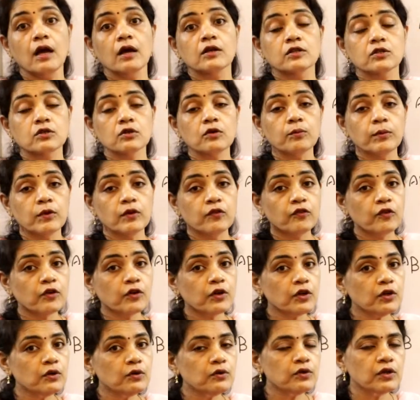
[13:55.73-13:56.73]
So
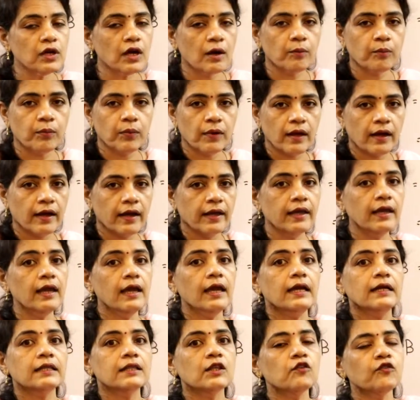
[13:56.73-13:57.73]
before you apply
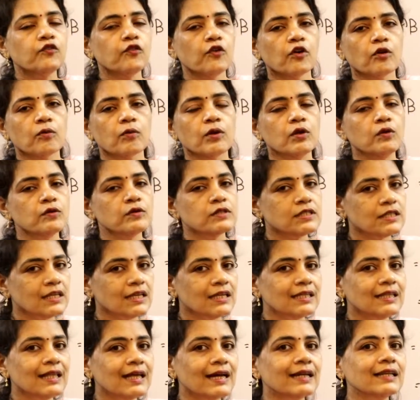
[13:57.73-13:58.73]
the formula, you
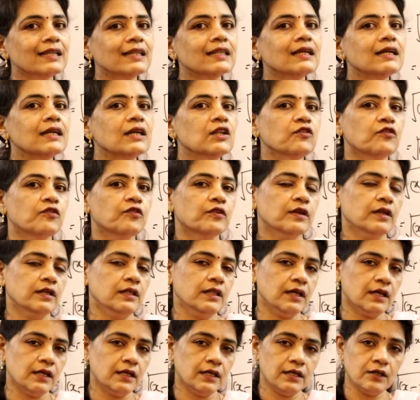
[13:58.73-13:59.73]
see that
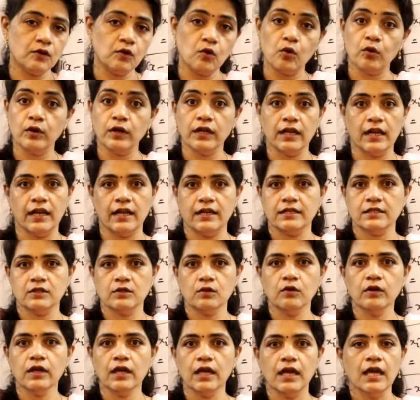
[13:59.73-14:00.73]
the coordinates.
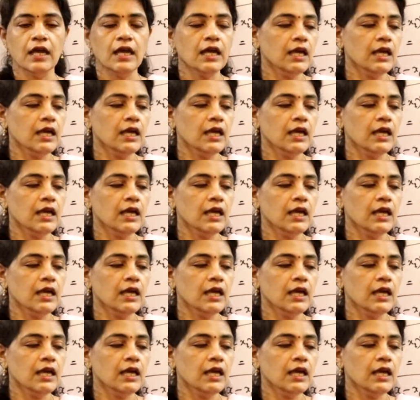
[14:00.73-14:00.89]
Okay,